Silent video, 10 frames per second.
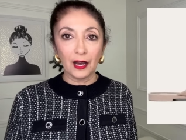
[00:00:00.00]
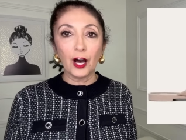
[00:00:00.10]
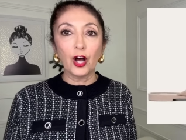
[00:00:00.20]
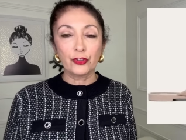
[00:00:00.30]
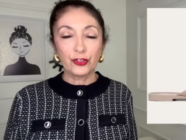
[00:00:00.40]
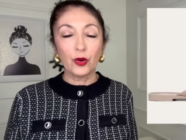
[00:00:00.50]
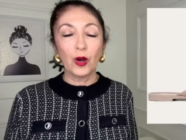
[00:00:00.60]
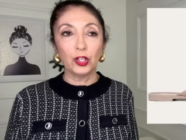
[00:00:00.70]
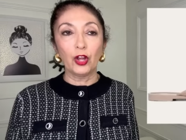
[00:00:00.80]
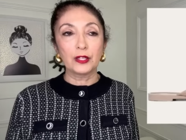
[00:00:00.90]
also
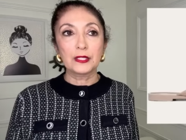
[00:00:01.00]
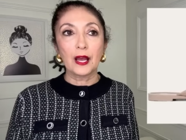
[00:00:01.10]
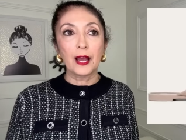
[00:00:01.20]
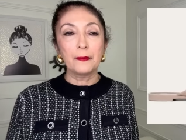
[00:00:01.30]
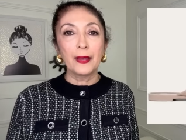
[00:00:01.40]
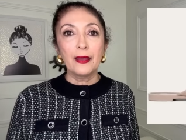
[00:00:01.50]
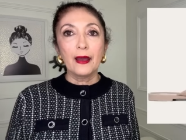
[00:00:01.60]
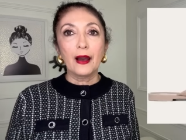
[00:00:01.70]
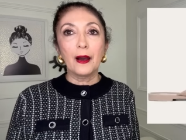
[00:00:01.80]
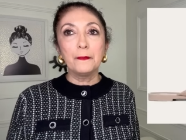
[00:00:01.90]
a long time.
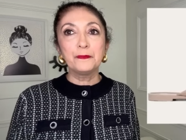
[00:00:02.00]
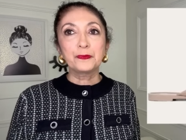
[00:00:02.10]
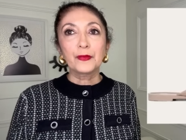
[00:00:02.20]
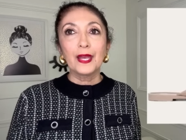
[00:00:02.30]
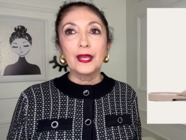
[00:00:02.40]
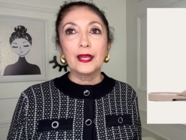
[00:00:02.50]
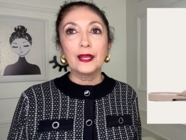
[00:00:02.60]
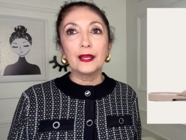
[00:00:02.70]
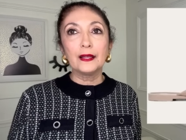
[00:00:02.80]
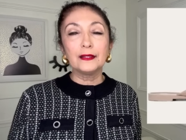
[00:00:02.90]
Um,
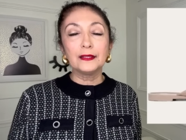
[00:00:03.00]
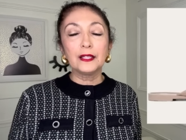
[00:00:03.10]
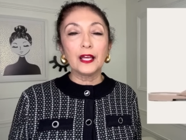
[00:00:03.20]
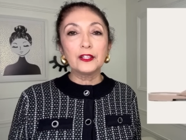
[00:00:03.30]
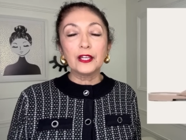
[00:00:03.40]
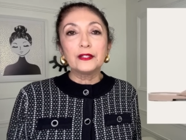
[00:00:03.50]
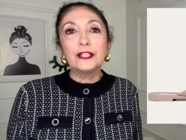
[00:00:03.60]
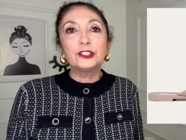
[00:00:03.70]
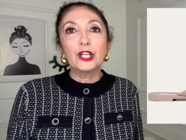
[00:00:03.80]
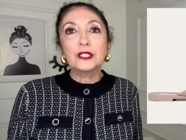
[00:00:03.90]
they,
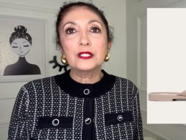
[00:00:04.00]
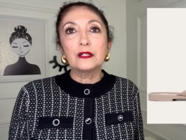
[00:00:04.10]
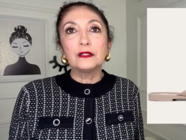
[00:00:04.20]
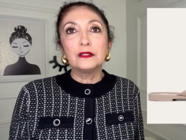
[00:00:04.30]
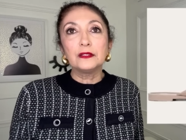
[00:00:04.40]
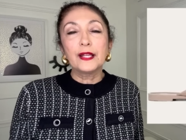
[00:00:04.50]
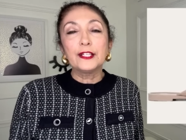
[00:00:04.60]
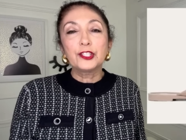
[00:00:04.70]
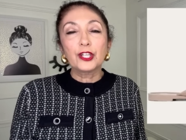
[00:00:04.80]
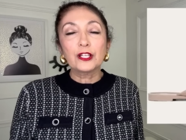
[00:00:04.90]
they just they
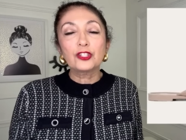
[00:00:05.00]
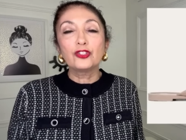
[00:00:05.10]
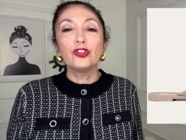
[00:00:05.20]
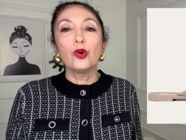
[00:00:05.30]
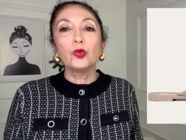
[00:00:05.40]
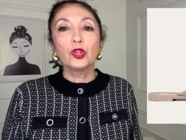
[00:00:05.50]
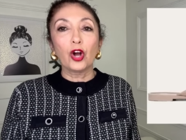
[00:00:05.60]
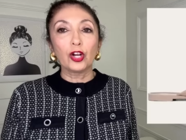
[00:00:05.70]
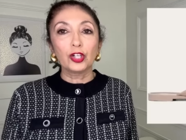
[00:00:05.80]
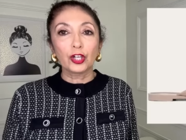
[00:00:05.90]
just no
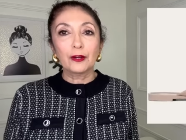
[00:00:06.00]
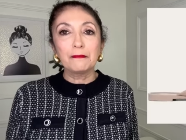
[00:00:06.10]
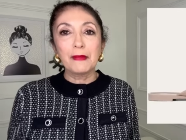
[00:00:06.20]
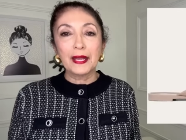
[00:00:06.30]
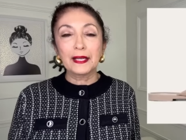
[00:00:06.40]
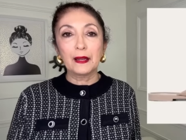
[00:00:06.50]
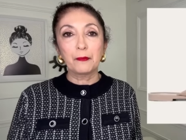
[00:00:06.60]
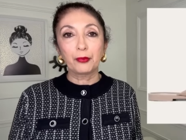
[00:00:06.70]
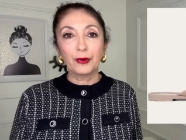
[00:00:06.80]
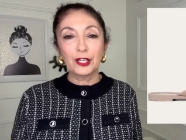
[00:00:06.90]
longer make an
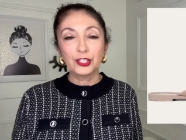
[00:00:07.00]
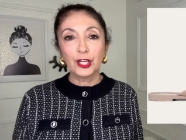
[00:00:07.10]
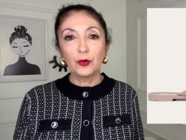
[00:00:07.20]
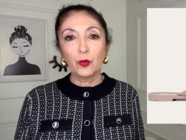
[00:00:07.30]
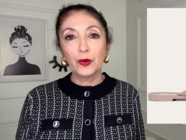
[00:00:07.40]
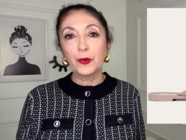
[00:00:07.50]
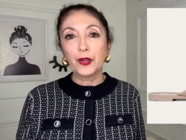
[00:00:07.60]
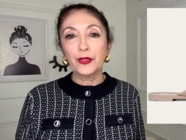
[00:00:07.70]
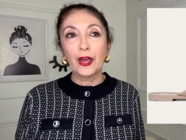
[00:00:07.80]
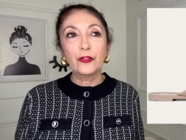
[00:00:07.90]
impression one way
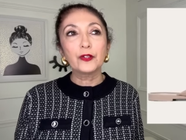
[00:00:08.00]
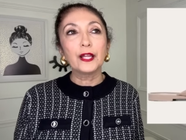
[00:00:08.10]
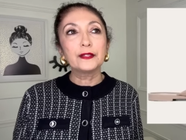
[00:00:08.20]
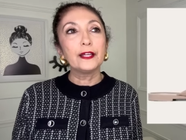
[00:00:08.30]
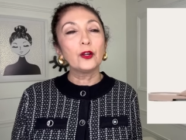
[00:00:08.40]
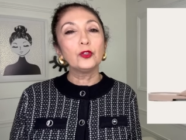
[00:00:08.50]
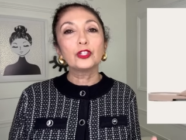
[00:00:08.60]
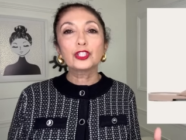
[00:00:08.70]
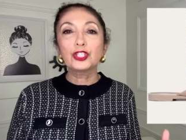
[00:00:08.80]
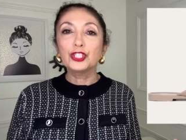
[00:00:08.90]
or the other like they don't
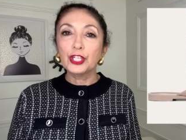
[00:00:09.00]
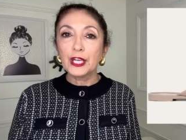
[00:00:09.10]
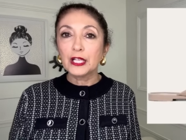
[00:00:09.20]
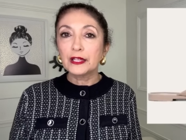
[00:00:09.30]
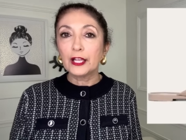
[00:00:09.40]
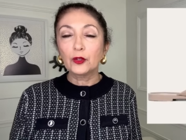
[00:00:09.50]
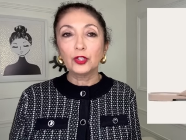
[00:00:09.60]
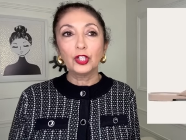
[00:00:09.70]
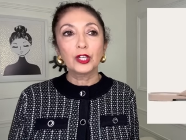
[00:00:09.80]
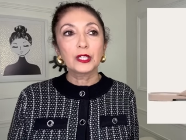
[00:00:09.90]
look chic they don't
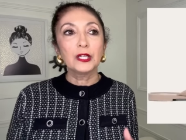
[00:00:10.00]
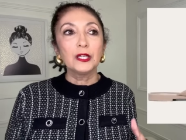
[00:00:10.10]
look